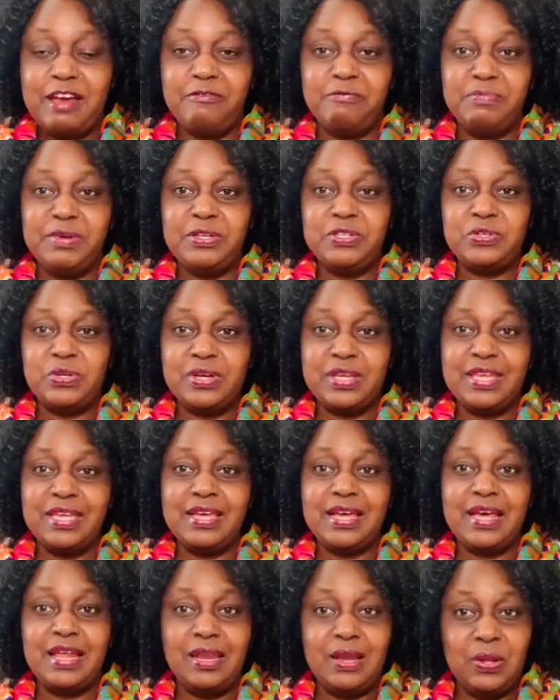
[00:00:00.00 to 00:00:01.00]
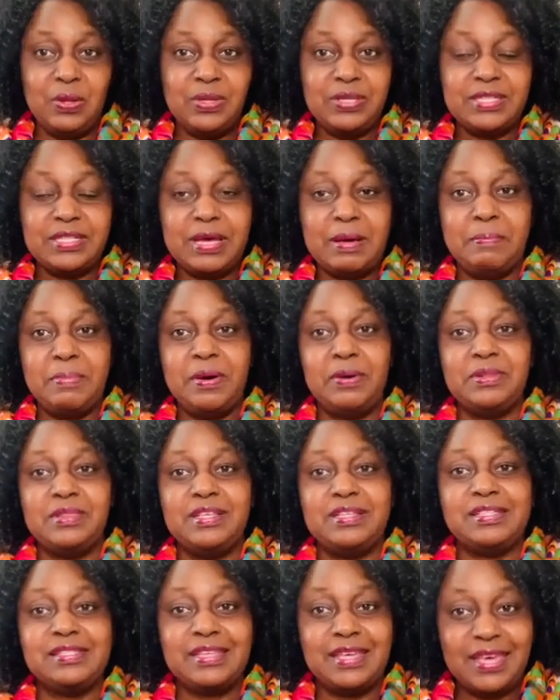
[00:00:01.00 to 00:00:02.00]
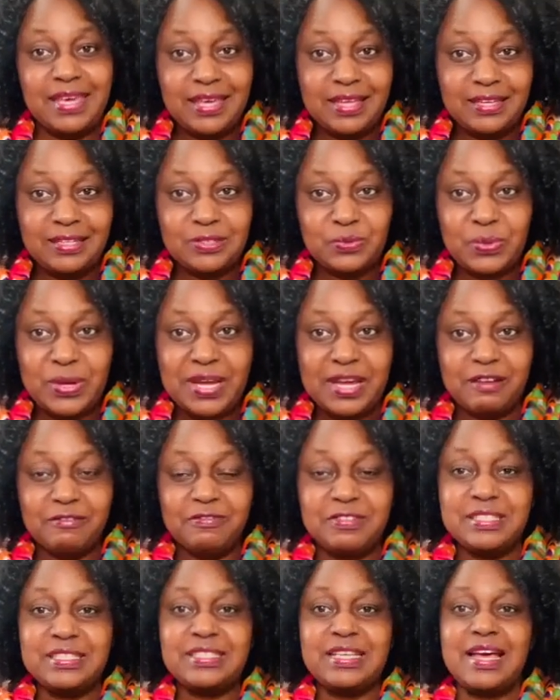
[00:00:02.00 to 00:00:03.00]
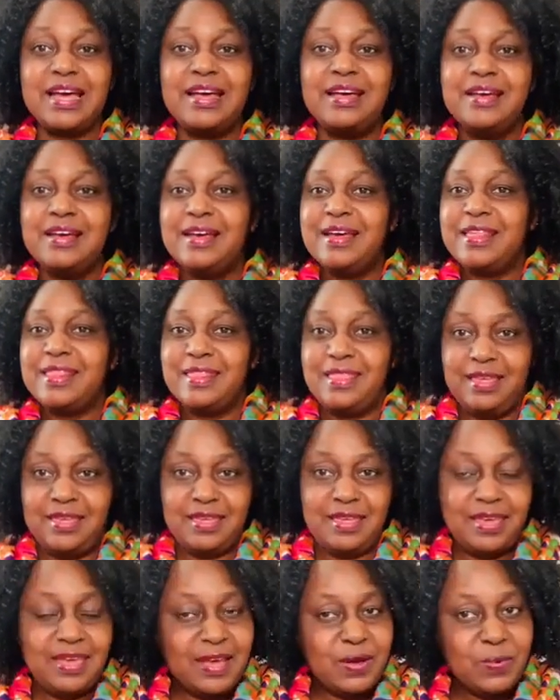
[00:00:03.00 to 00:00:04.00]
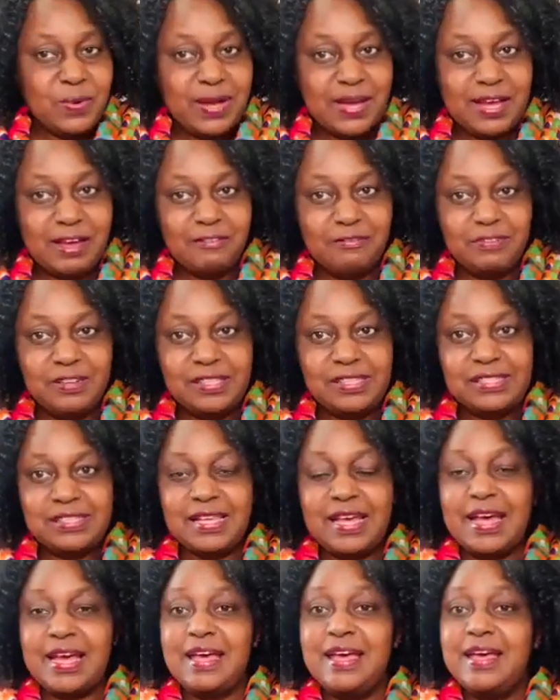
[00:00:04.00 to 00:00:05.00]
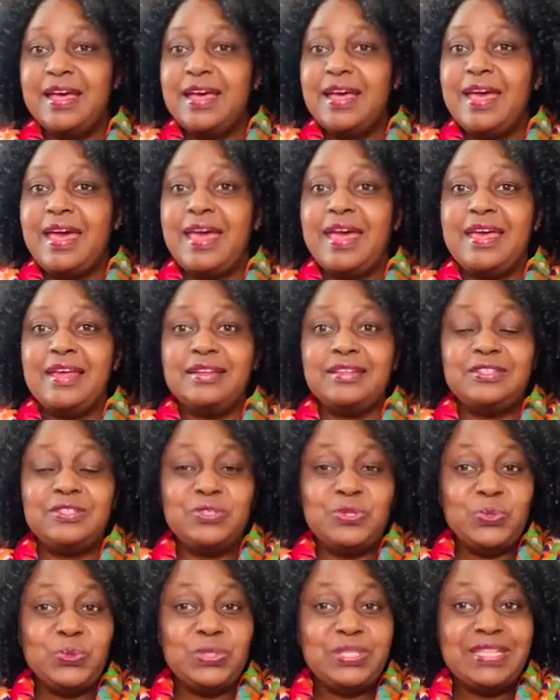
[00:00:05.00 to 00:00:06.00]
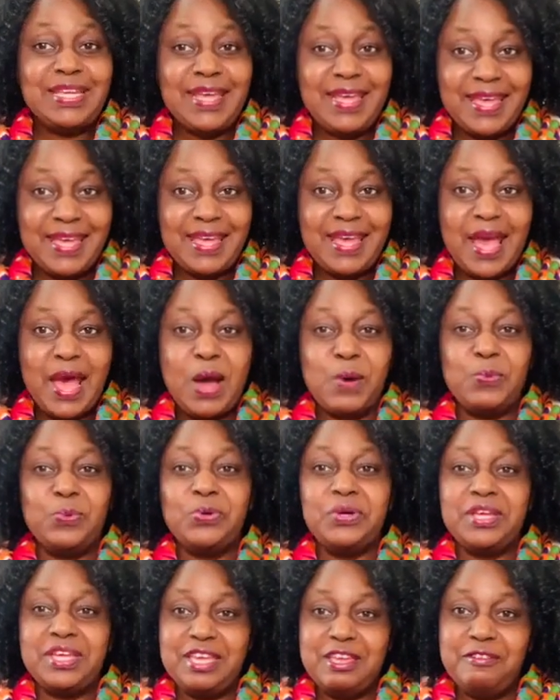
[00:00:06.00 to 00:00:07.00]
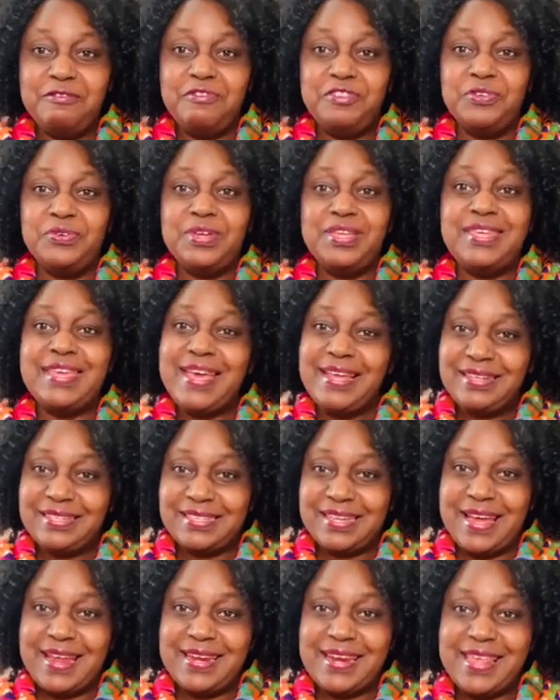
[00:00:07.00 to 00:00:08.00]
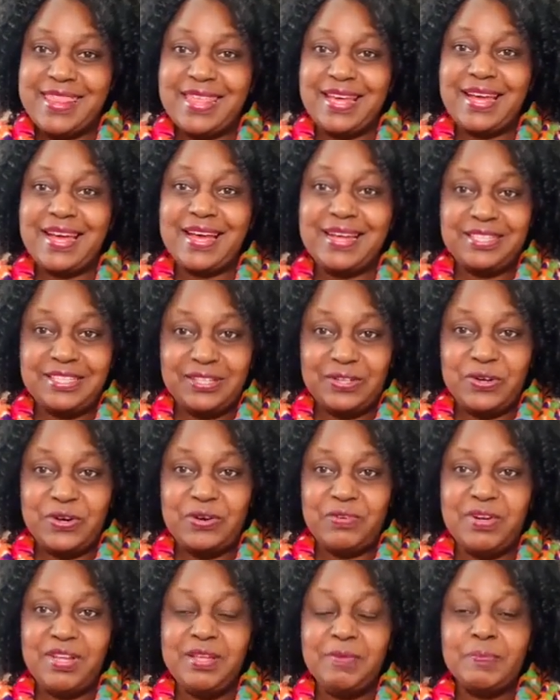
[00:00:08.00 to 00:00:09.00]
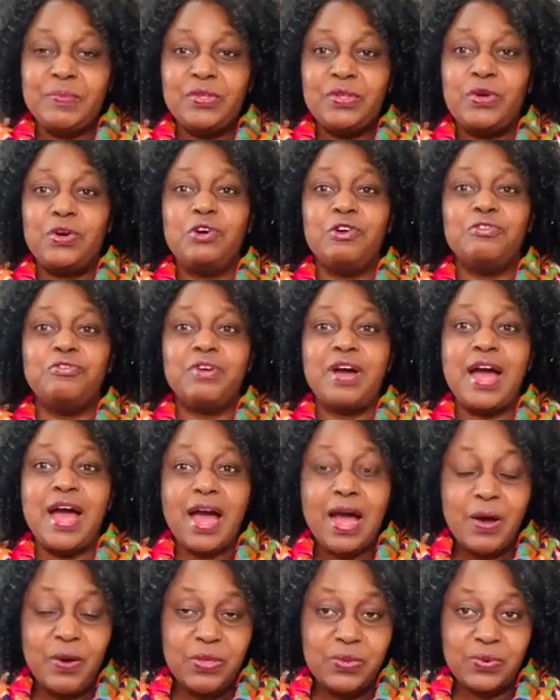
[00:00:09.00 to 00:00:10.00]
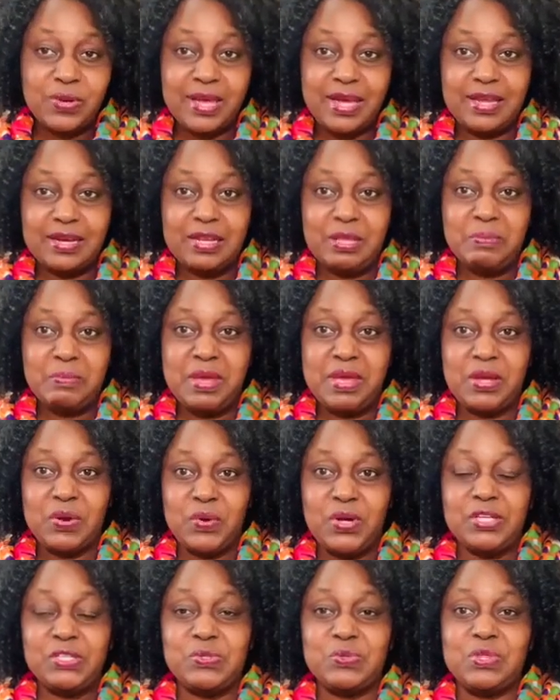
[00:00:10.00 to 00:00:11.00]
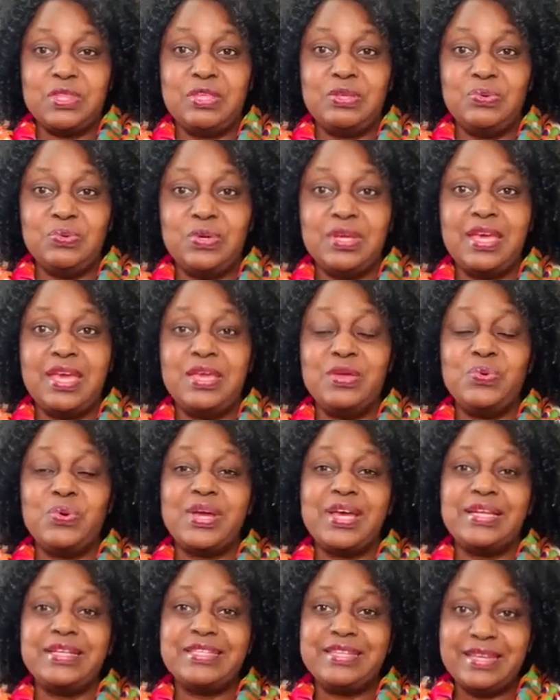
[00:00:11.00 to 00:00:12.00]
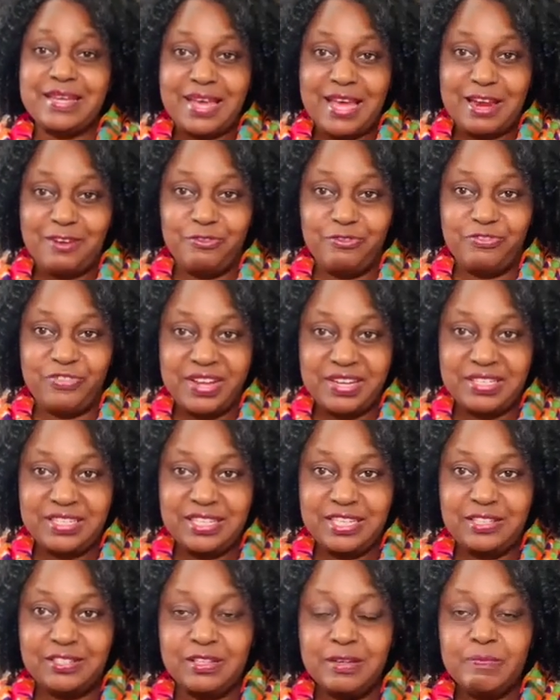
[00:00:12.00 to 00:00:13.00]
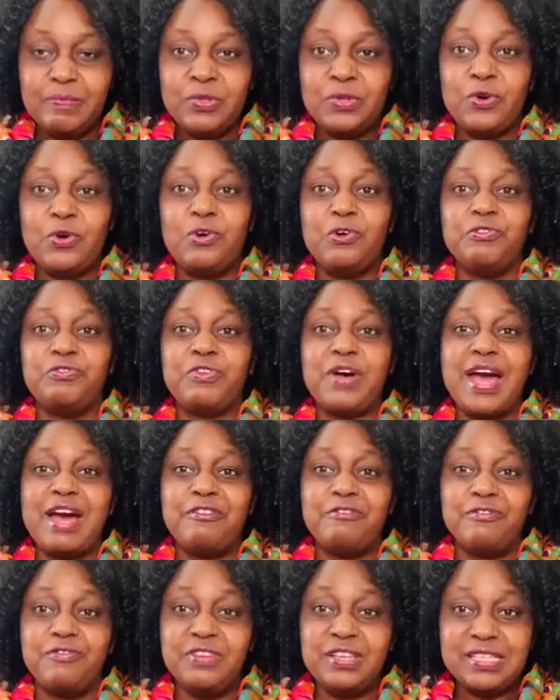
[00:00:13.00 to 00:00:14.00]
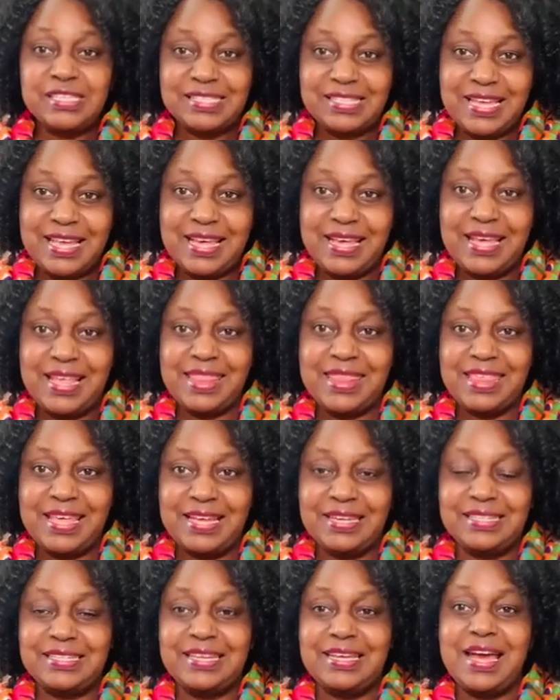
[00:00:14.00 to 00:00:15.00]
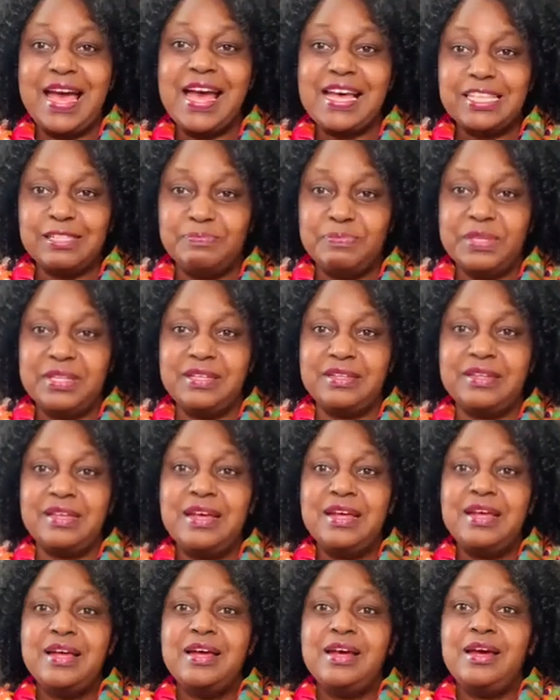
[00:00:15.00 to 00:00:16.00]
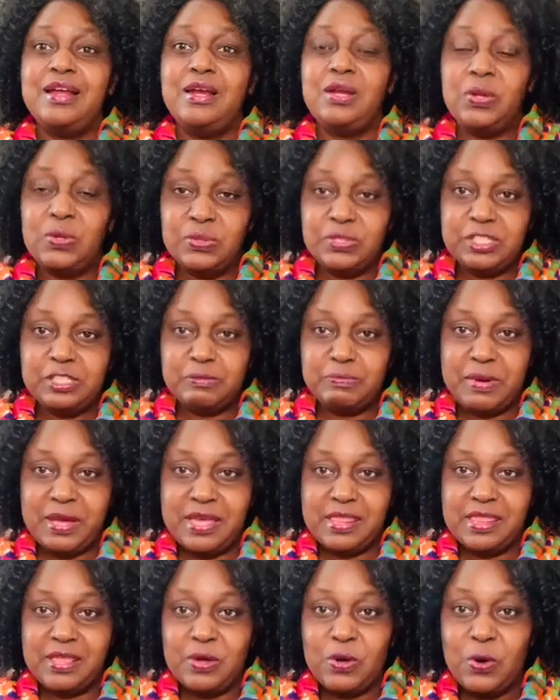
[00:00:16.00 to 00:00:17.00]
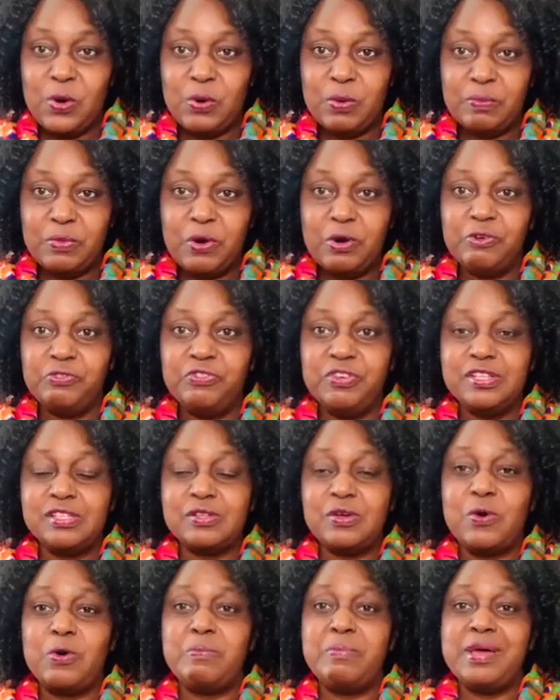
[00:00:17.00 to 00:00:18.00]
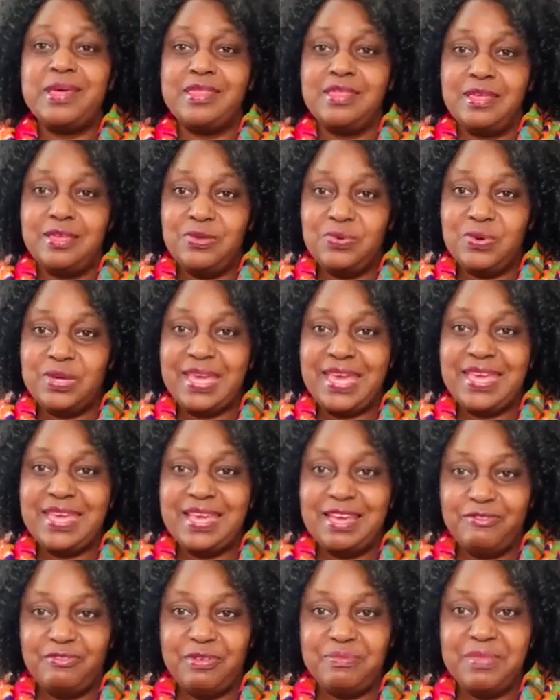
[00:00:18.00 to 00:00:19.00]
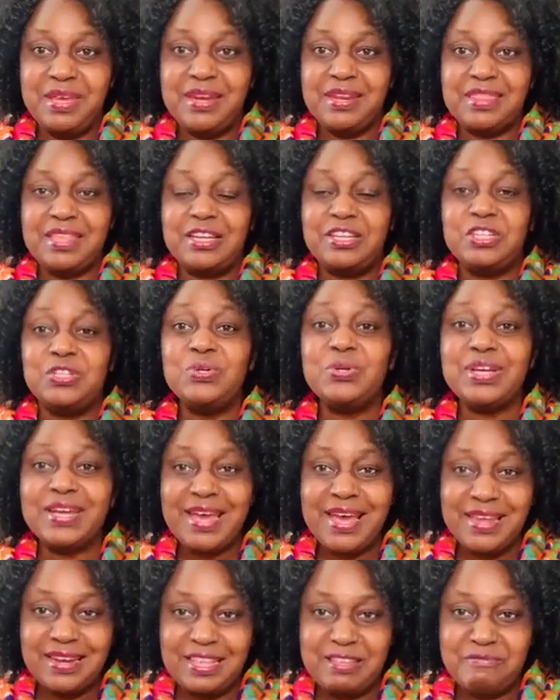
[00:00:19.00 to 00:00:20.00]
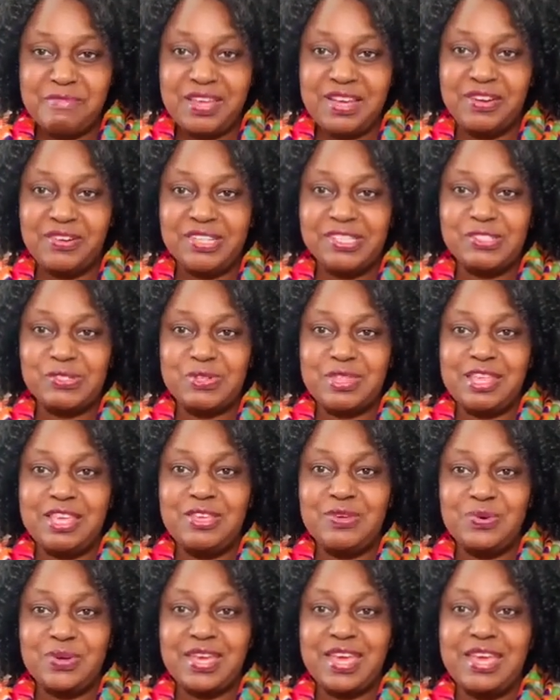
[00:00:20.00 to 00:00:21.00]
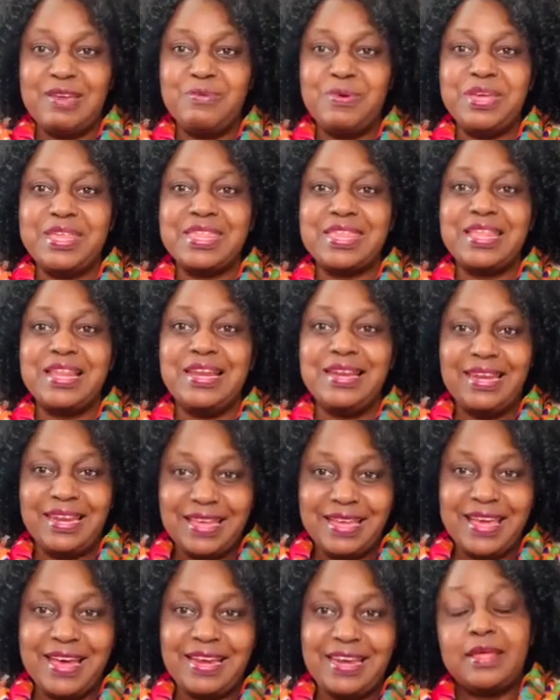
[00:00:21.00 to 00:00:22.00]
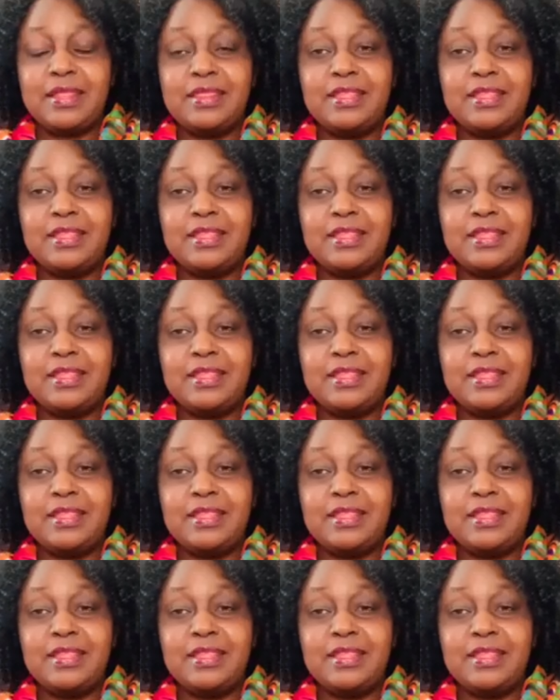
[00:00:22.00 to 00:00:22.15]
been talking a lot about the skilled worker visa, the care worker visa, and today I will give you yet another category of how you can immigrate to the UK. You can take advantage of a visa that has been launched by the Home Office or by the UK government that you can immigrate to the UK with legally.